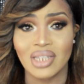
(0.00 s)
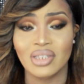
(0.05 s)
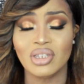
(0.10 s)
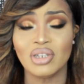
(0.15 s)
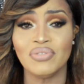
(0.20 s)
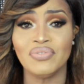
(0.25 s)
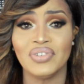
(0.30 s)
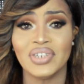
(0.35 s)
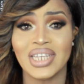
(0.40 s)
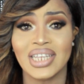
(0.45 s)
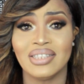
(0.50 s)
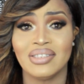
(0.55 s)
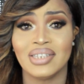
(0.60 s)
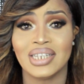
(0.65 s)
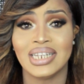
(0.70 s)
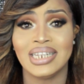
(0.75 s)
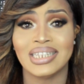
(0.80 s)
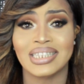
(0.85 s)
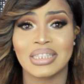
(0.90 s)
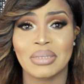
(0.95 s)
don't forget
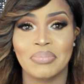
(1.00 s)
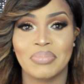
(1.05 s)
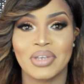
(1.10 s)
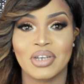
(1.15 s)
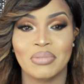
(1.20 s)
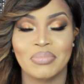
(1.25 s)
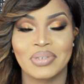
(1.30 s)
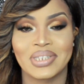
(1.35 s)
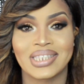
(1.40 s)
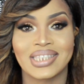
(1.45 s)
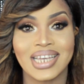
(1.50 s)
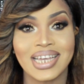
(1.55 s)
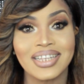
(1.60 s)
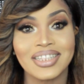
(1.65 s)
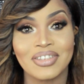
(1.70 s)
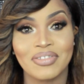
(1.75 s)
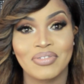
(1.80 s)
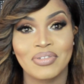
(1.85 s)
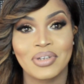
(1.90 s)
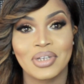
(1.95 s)
to click the bell
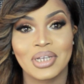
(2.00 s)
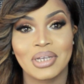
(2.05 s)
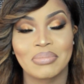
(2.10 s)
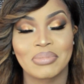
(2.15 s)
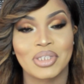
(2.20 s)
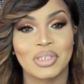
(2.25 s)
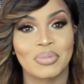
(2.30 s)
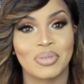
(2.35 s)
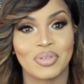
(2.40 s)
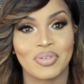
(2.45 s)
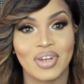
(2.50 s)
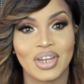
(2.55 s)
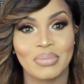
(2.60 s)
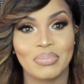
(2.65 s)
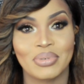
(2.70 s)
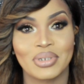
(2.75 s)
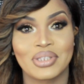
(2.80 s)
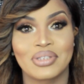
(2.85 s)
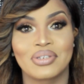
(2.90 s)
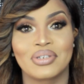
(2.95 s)
beside the um,
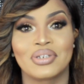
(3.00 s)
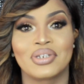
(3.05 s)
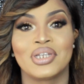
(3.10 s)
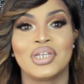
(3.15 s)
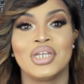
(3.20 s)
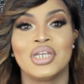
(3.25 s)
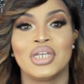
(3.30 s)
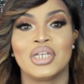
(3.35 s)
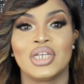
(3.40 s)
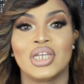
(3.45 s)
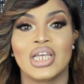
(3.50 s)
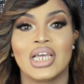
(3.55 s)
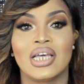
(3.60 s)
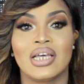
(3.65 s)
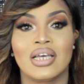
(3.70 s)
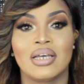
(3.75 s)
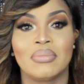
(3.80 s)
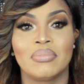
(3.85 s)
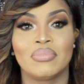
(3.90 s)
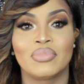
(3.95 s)
subscribe button
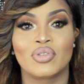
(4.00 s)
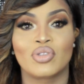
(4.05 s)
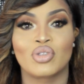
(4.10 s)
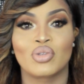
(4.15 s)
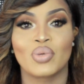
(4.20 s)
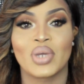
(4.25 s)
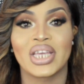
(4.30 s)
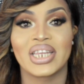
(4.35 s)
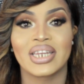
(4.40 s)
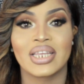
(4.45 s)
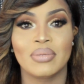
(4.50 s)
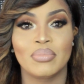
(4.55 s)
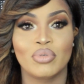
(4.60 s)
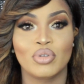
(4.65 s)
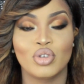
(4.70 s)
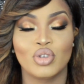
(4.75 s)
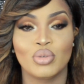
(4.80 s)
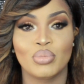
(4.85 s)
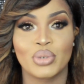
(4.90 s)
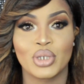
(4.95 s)
um, to
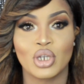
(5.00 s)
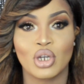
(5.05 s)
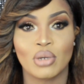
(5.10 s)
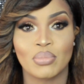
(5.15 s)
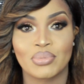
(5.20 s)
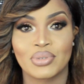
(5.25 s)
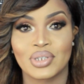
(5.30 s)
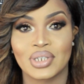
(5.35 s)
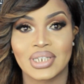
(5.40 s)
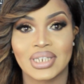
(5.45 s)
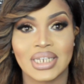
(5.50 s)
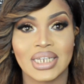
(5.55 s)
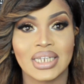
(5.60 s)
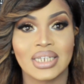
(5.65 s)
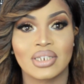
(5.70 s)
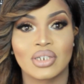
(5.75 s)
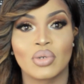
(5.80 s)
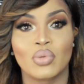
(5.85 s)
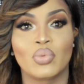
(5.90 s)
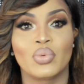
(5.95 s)
enable you be up to
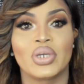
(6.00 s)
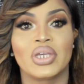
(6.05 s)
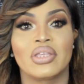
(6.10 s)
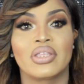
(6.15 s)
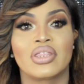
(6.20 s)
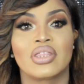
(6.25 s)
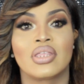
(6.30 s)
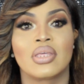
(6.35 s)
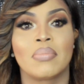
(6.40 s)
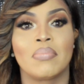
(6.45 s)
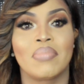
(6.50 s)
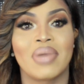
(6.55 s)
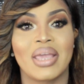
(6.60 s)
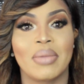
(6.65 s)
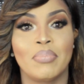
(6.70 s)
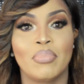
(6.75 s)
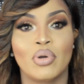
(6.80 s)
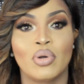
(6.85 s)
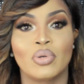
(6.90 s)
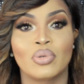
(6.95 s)
date with
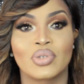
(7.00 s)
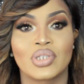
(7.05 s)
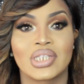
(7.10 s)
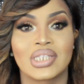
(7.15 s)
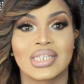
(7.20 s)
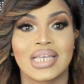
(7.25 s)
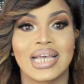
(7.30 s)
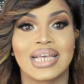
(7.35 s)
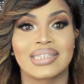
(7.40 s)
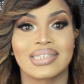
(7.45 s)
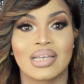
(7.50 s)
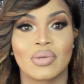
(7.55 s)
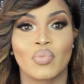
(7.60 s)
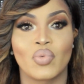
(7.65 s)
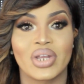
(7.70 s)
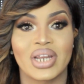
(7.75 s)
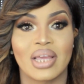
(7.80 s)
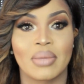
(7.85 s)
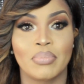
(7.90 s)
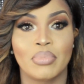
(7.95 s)
my posts as
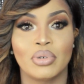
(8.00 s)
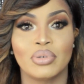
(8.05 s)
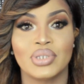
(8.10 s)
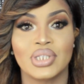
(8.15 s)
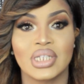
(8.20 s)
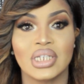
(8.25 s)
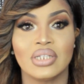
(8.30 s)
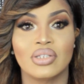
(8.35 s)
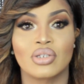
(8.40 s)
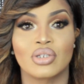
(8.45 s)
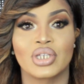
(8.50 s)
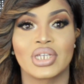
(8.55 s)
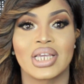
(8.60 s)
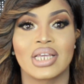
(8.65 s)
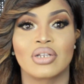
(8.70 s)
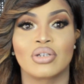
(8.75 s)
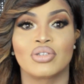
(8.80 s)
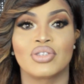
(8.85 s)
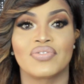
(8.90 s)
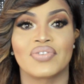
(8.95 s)
and when I post it so you
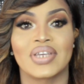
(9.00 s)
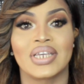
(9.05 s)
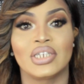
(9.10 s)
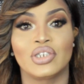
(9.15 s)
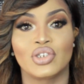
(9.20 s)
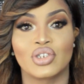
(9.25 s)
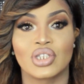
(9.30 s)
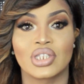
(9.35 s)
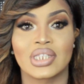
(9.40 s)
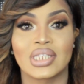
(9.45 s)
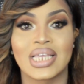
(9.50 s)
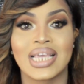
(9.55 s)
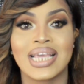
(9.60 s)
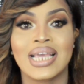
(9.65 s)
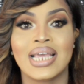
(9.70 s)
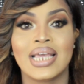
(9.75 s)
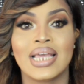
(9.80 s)
get notifications